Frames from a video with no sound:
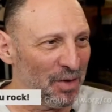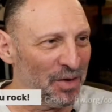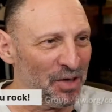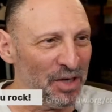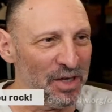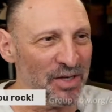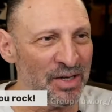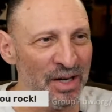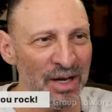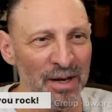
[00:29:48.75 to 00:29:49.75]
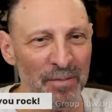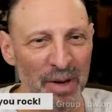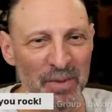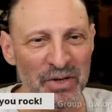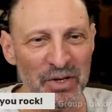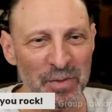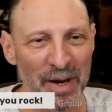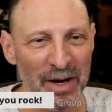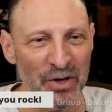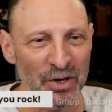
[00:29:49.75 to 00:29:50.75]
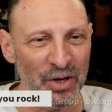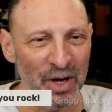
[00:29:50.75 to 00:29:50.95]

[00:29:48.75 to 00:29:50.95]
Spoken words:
She's my business manager,